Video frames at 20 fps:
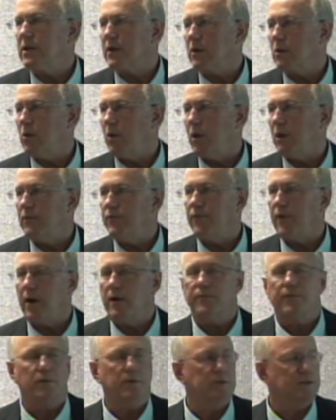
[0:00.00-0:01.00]
that
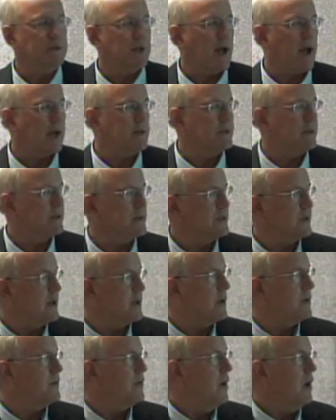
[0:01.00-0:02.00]
qualify for this tax
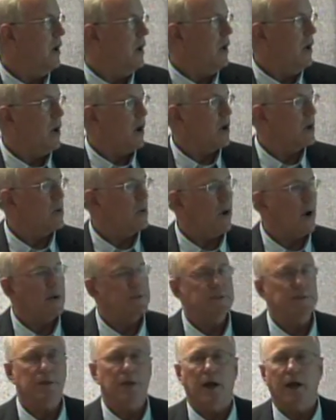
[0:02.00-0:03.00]
incentive.
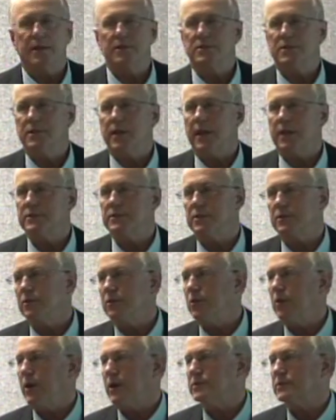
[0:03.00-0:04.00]
Across the United States and the
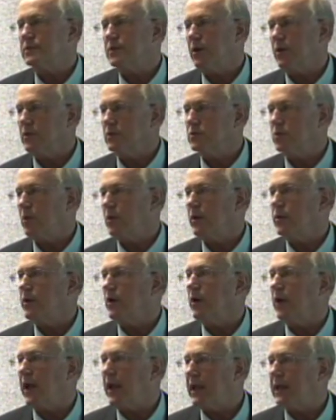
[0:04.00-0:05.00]
U.S. territory,
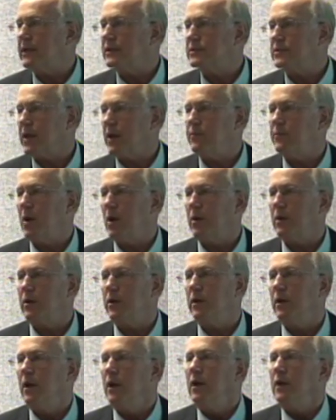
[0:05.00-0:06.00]
there are
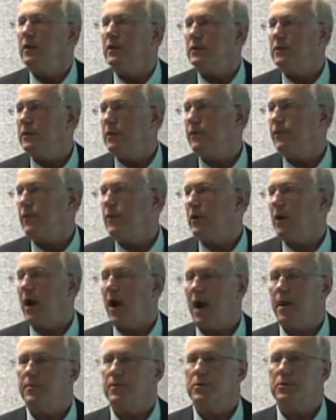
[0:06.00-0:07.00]
8,700 different
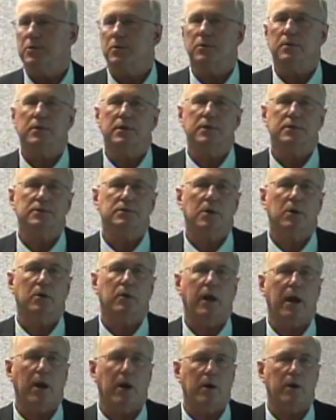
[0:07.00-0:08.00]
opportunity
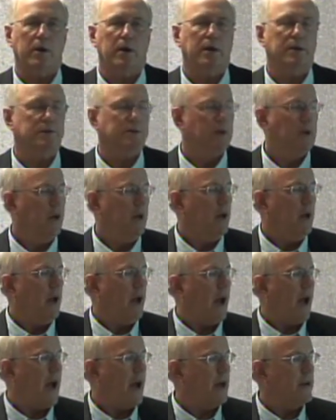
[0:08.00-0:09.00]
zone areas,
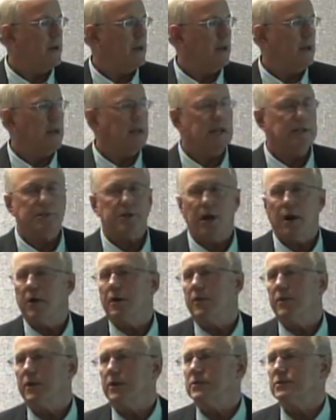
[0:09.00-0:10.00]
and in each
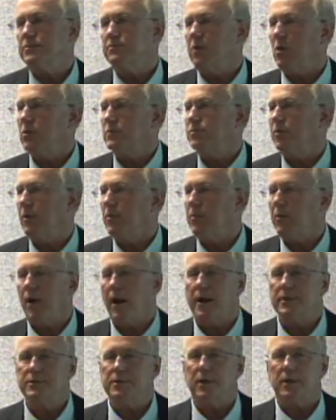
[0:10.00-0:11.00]
area there's multiple
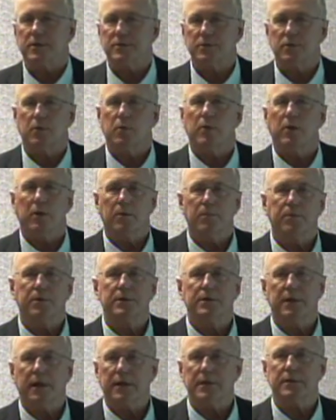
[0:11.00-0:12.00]
projects. So we're
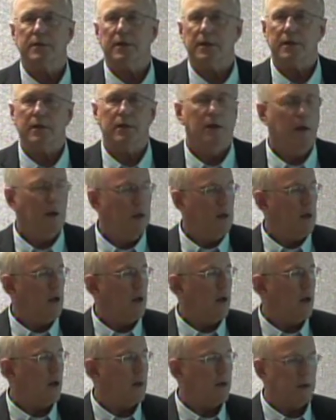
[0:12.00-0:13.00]
predicting
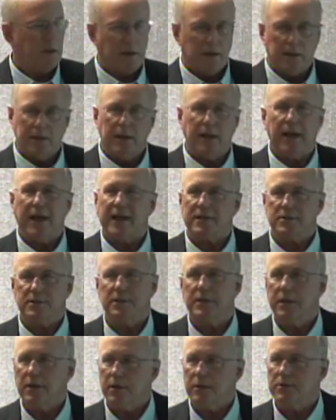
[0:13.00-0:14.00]
in the
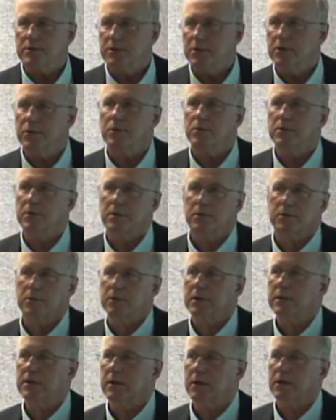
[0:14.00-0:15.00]
next year to 2 to
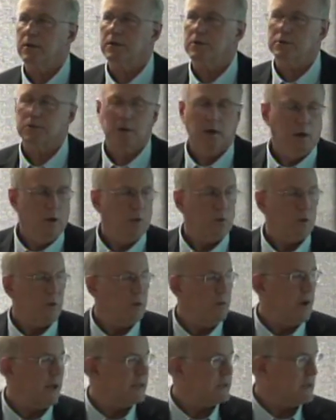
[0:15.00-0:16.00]
3 years,
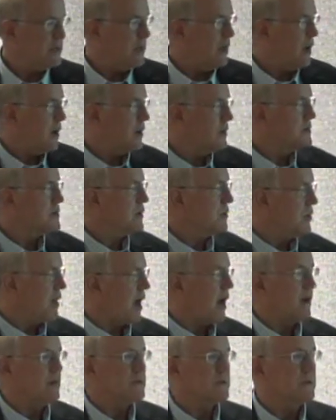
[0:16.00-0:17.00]
we may see hundreds of
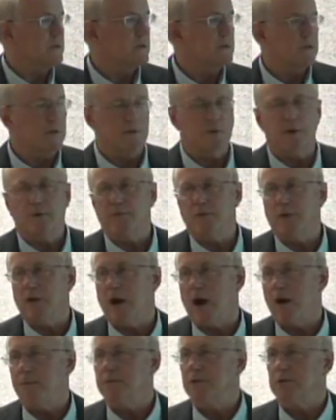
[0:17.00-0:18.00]
thousands of different
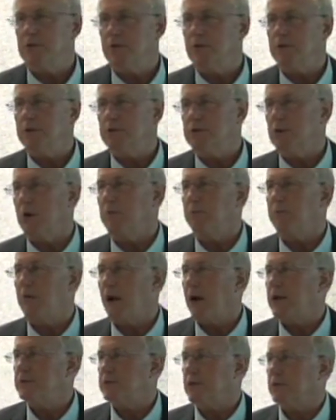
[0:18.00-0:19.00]
opportunity zone
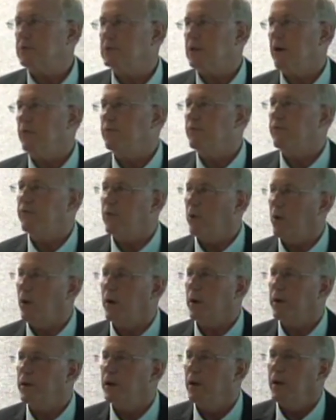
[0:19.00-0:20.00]
projects come
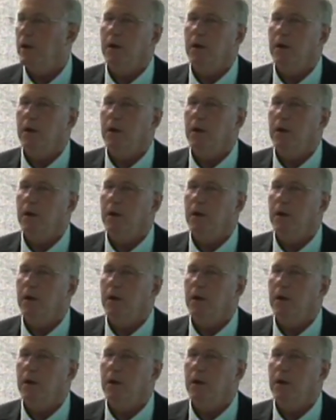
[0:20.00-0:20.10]
forward,